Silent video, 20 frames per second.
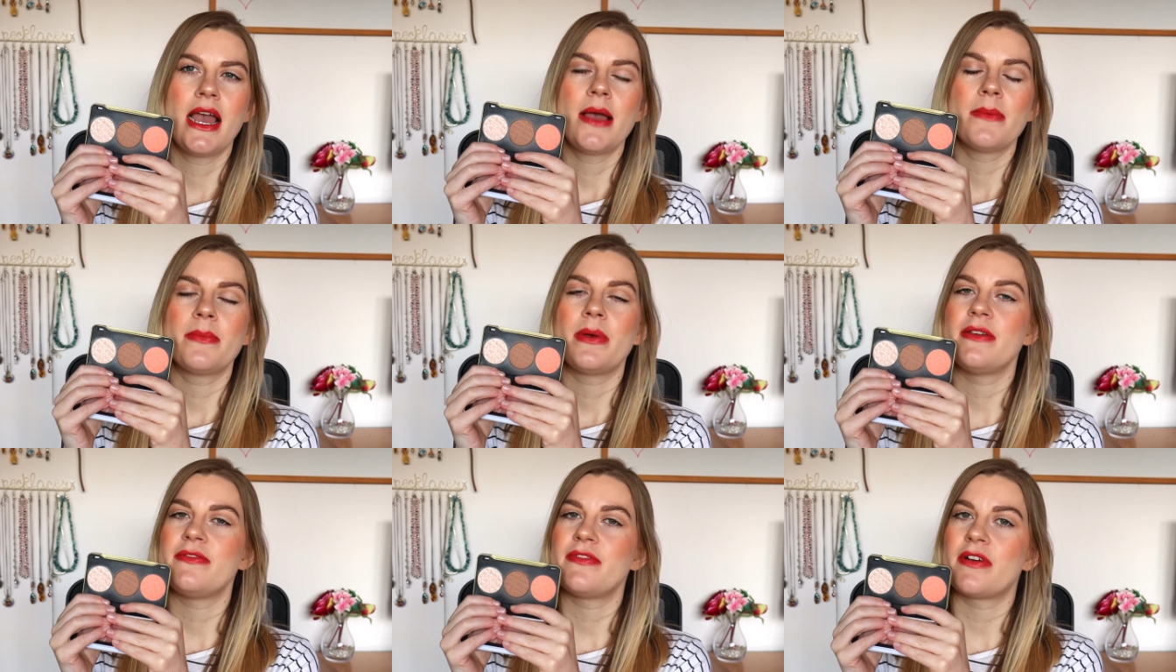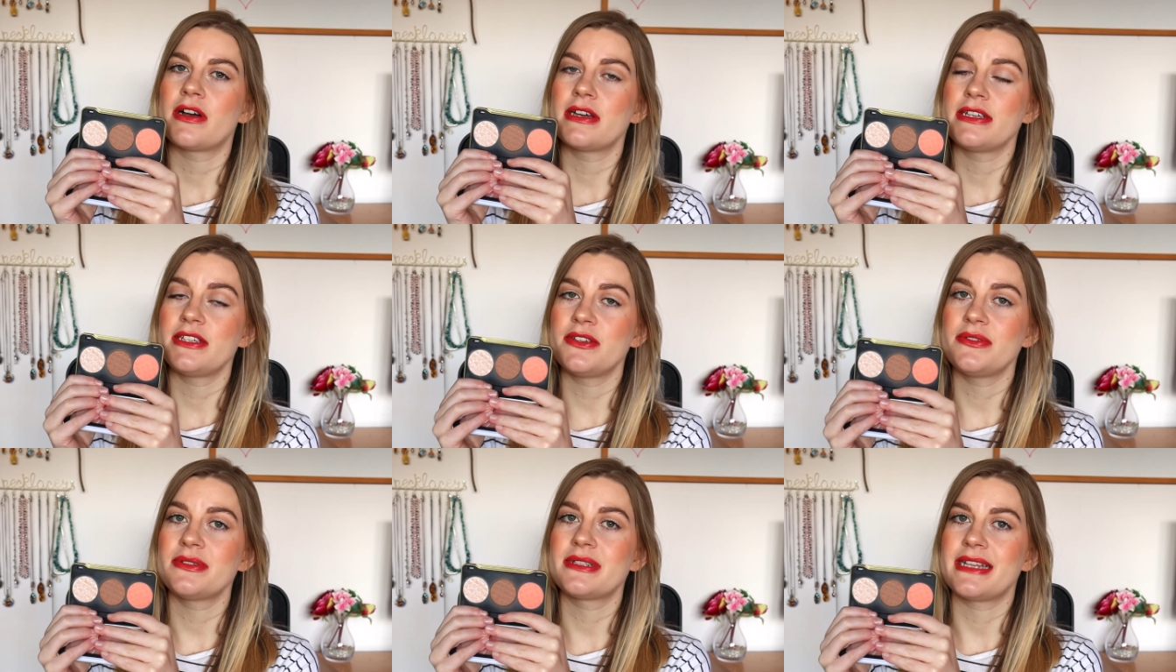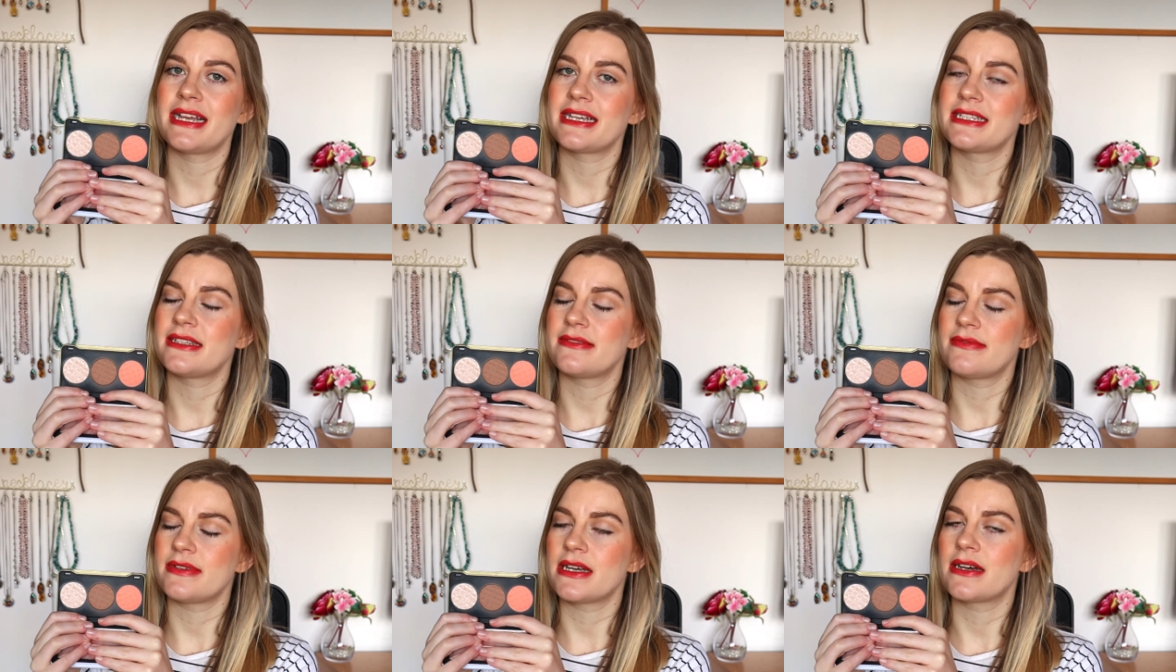but if I use
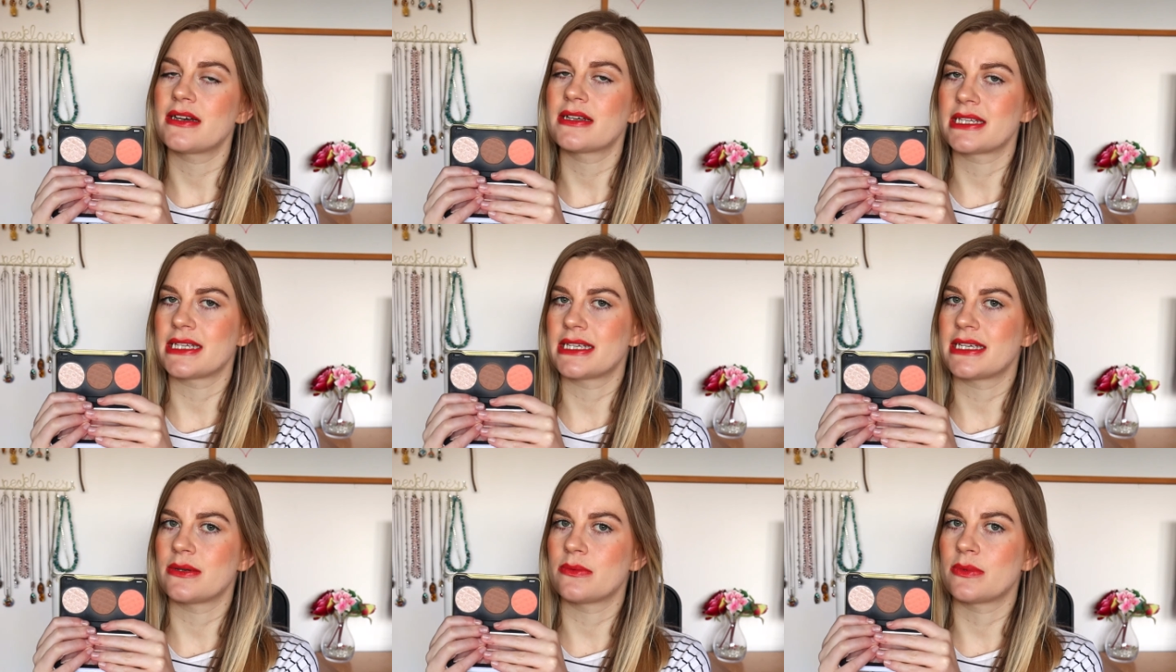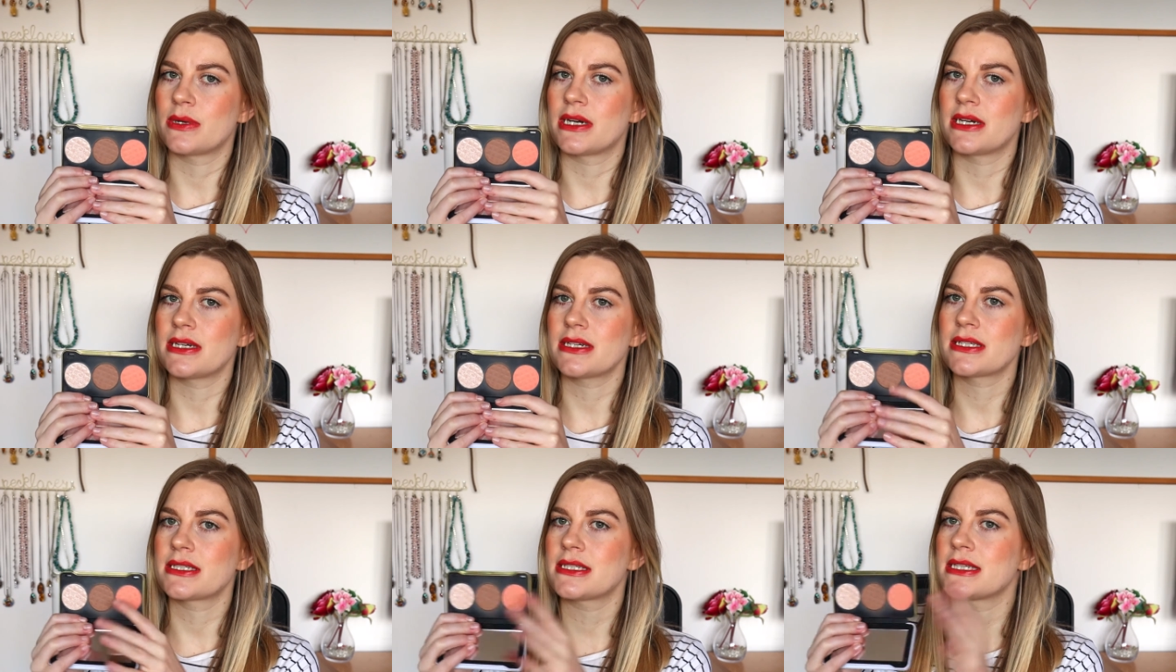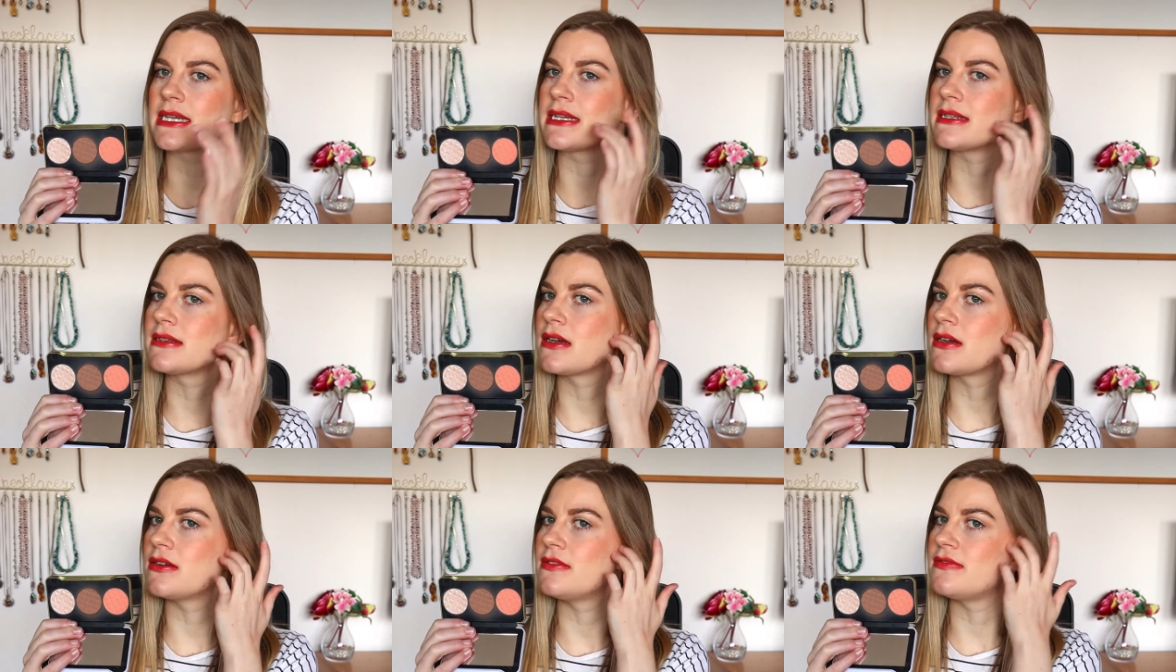less of it, I think it works,
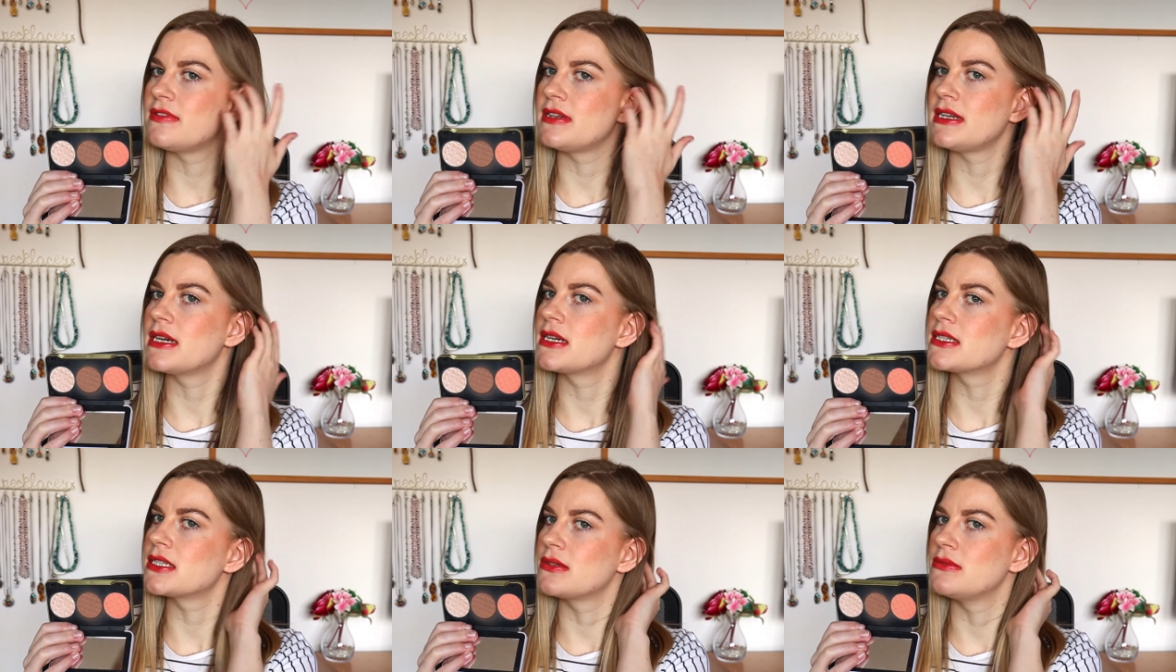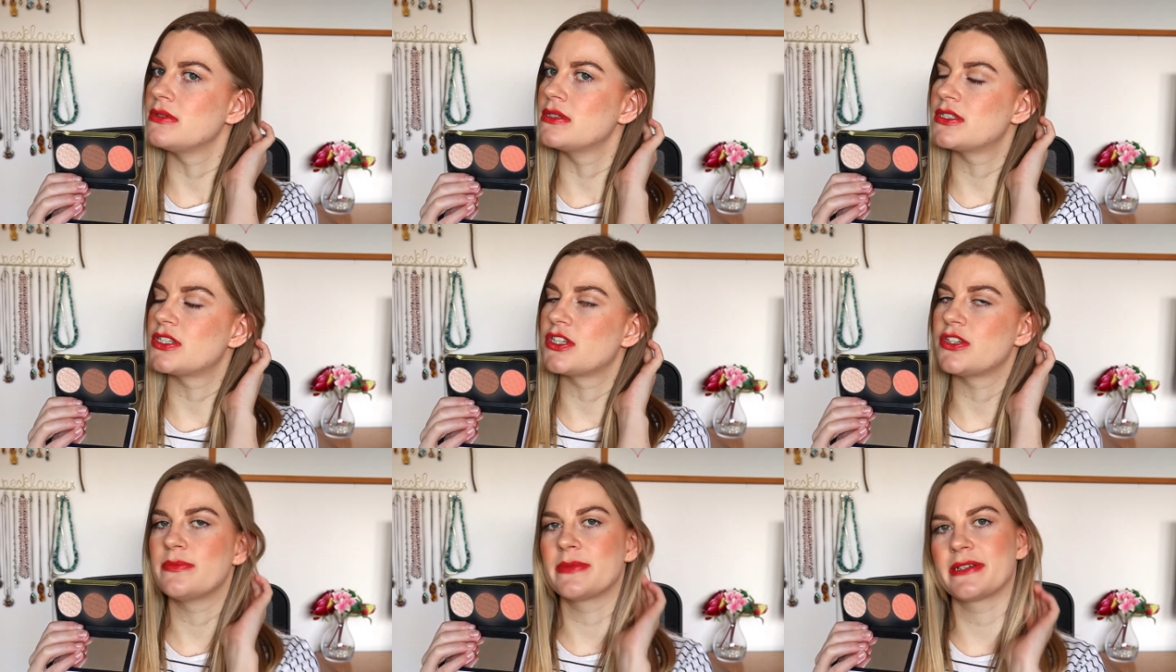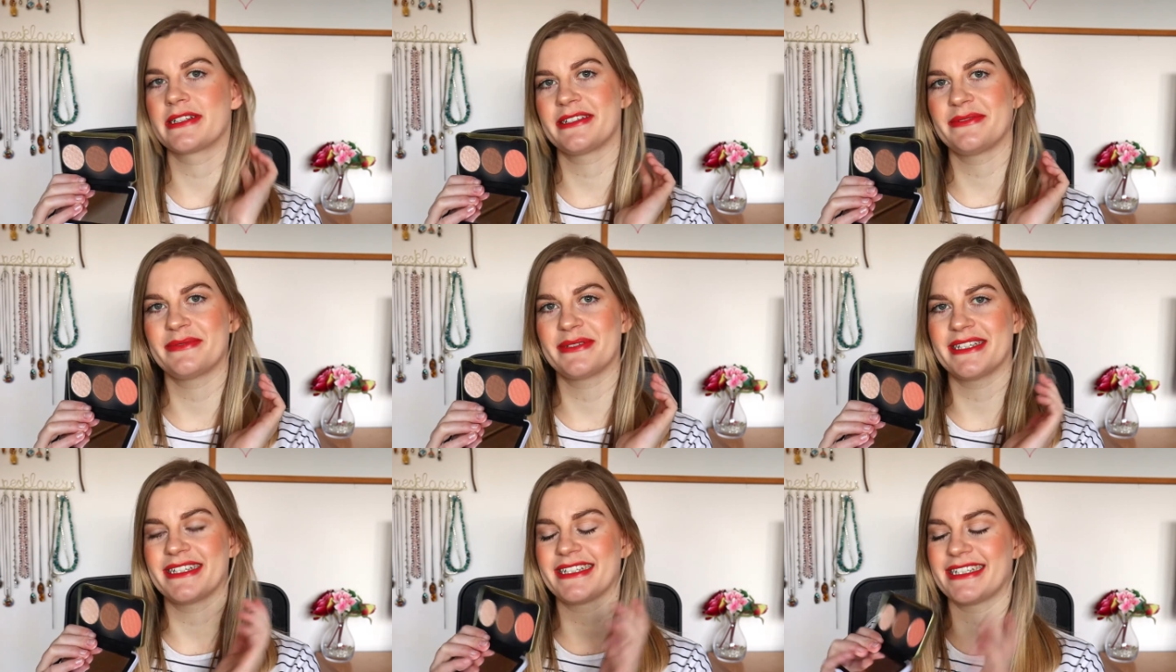and hopefully I don't look too muddy
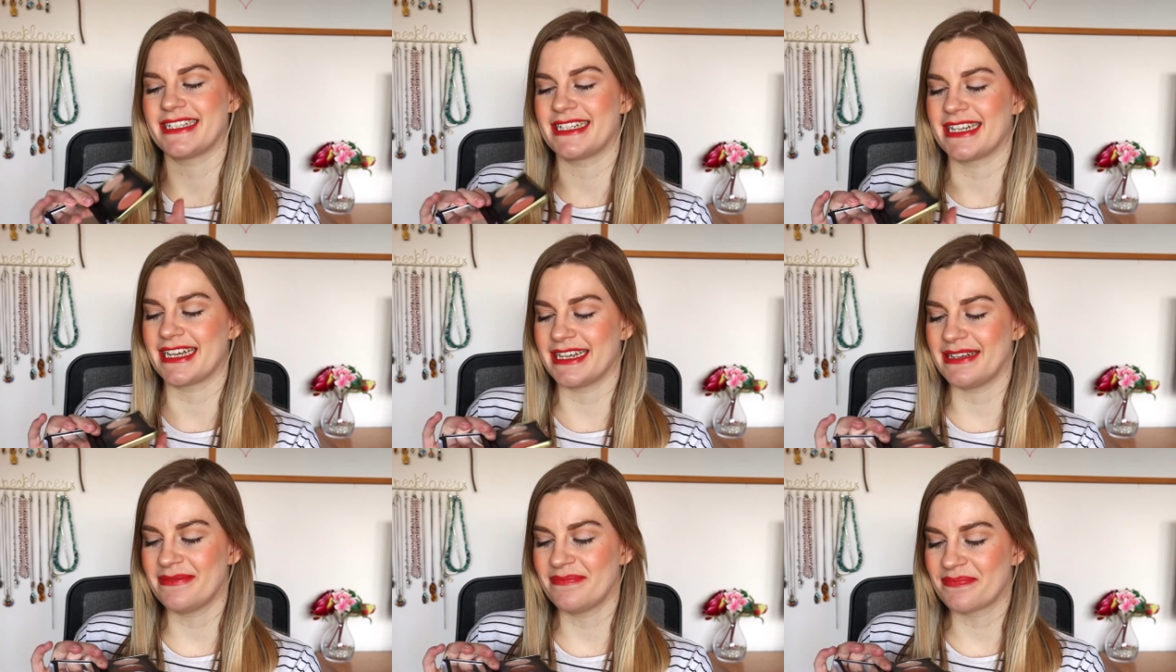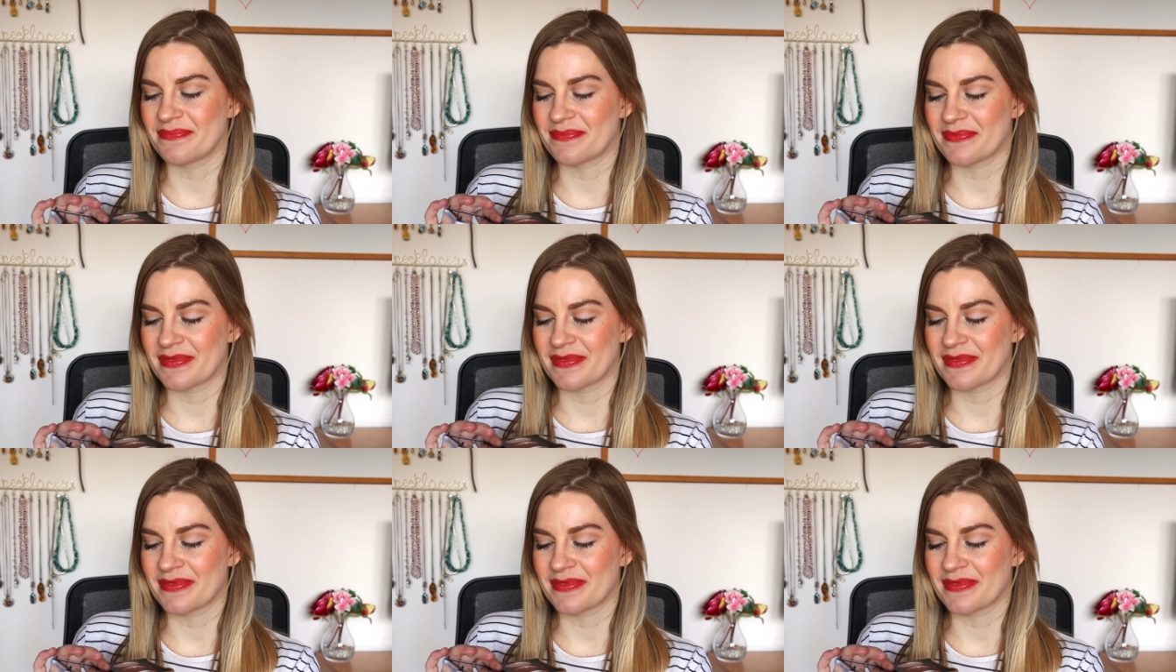with it today.